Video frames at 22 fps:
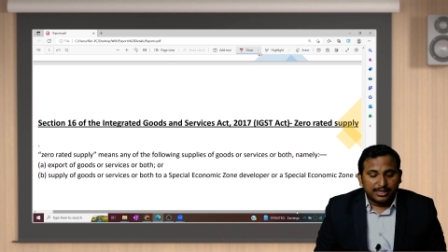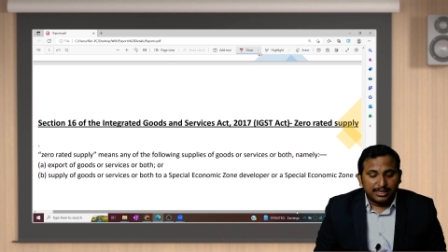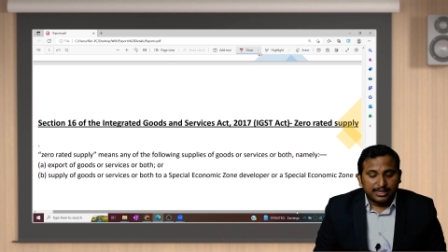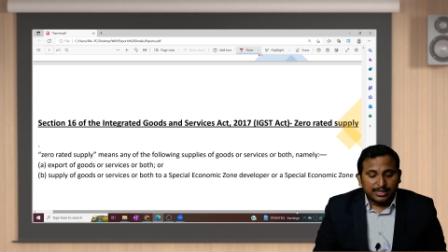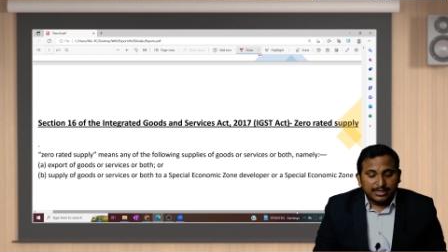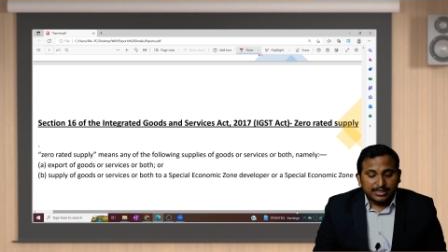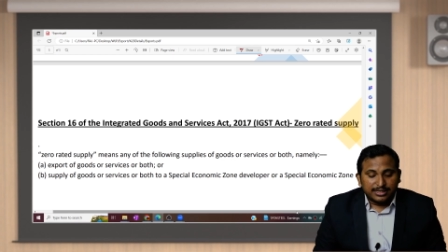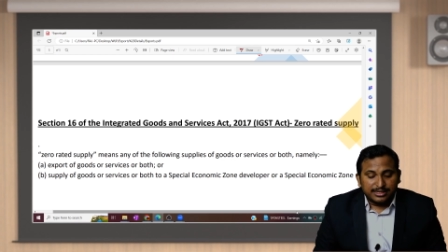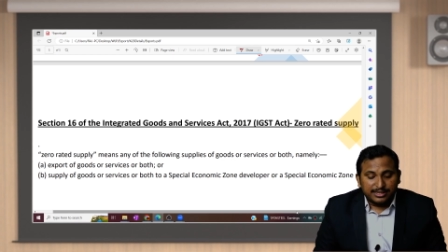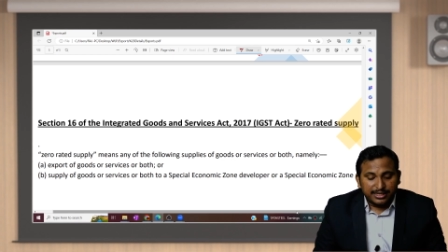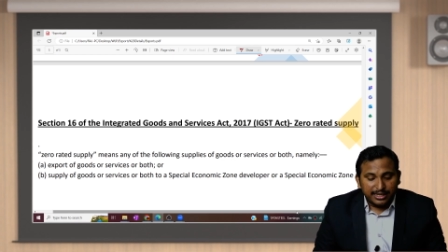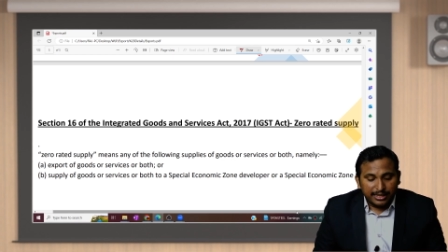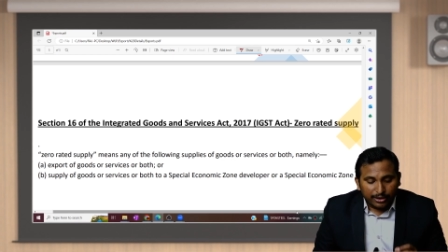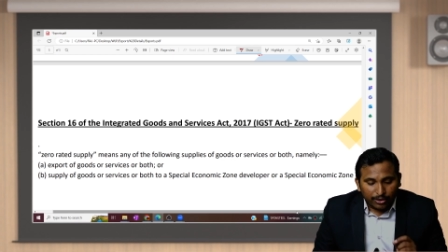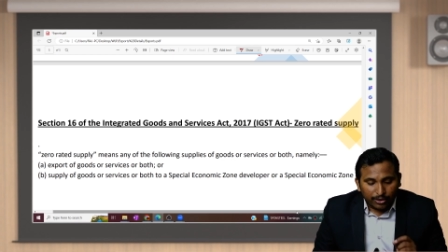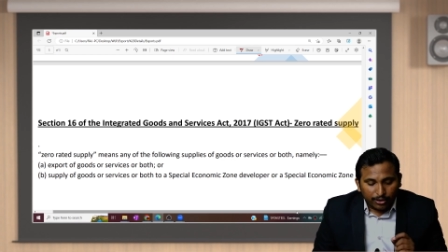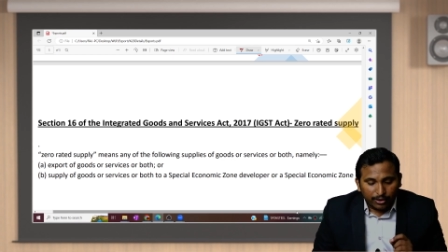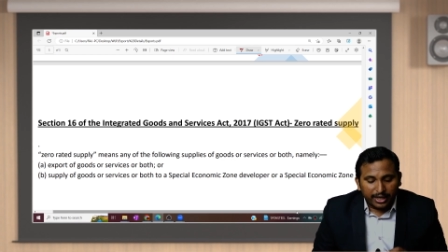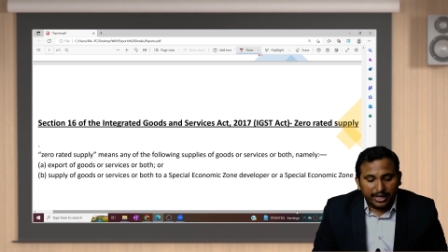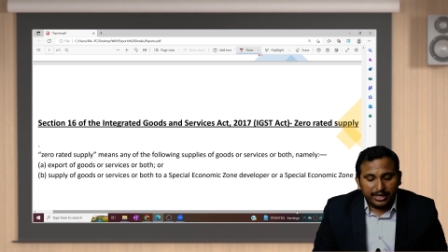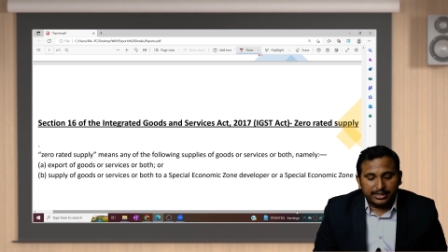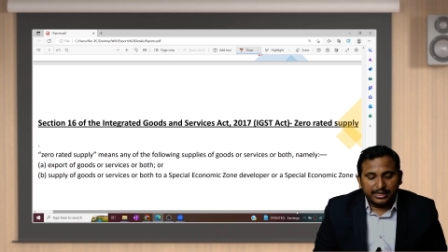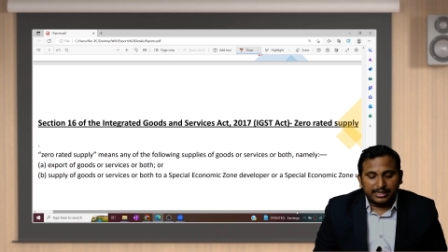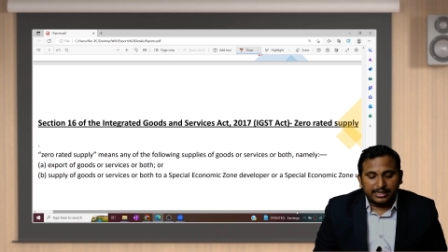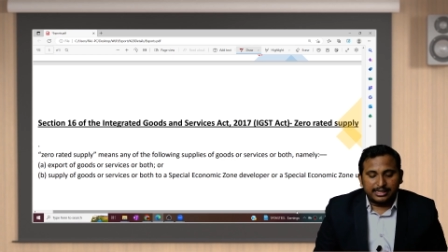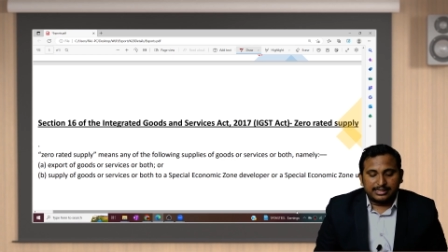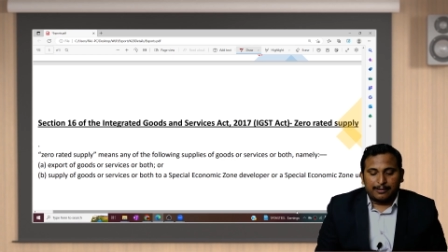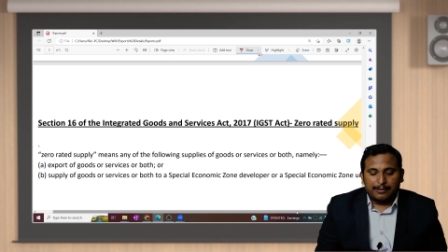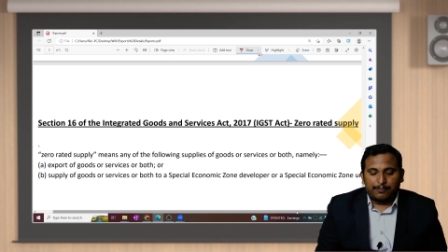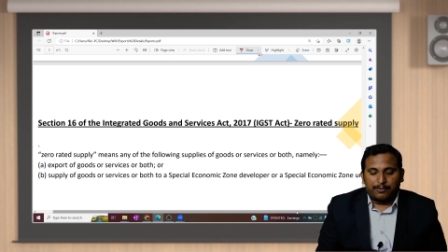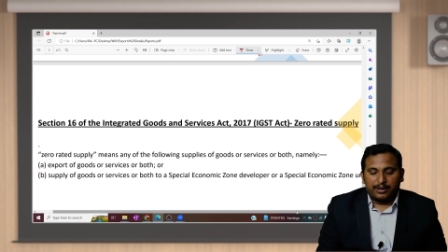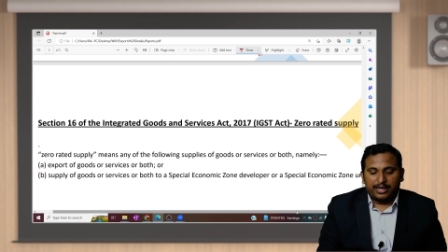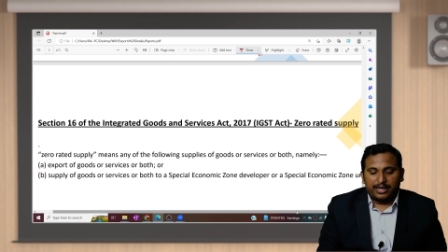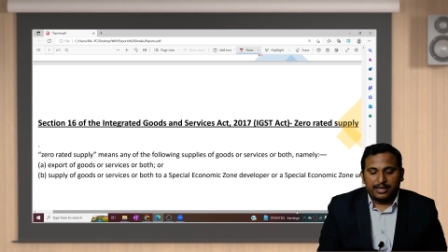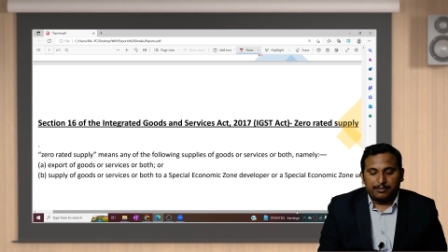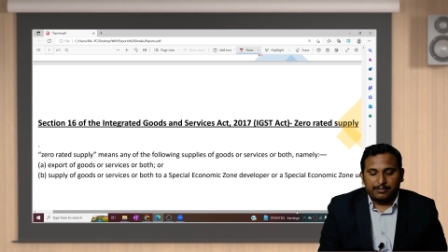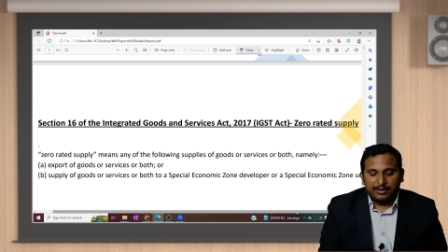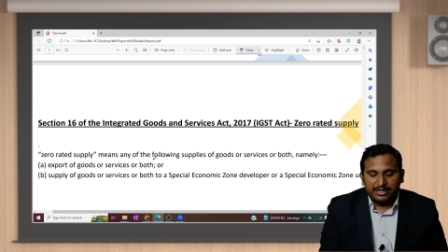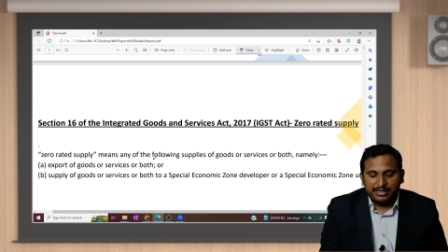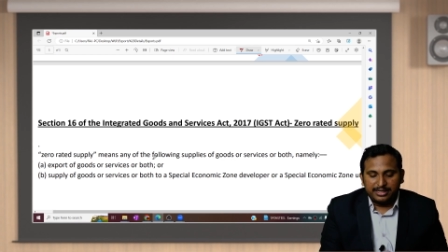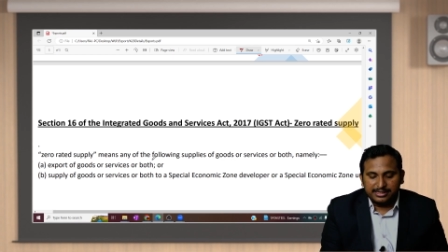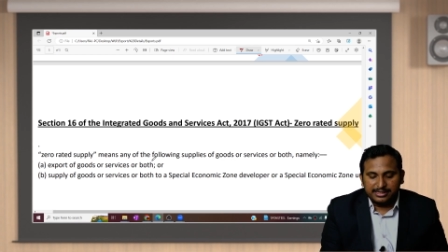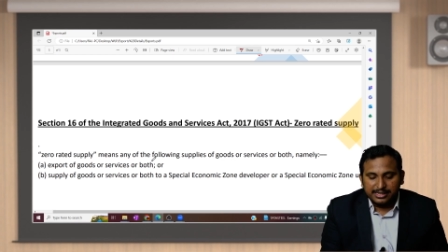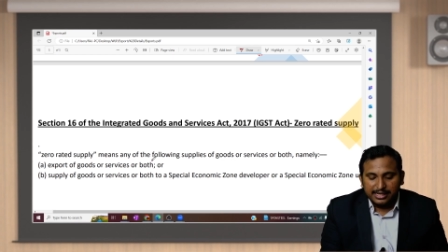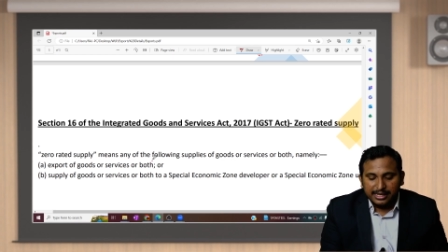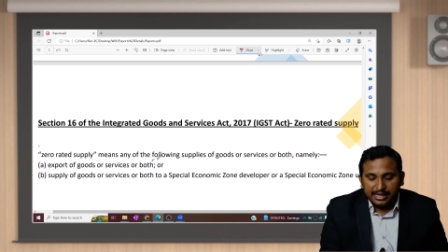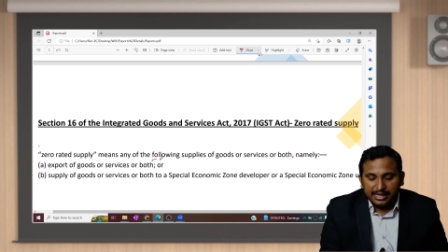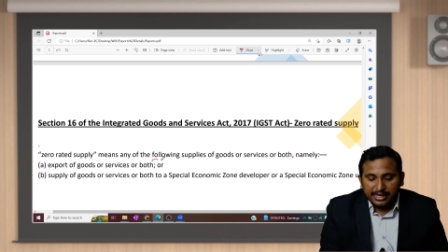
Zero rated supply means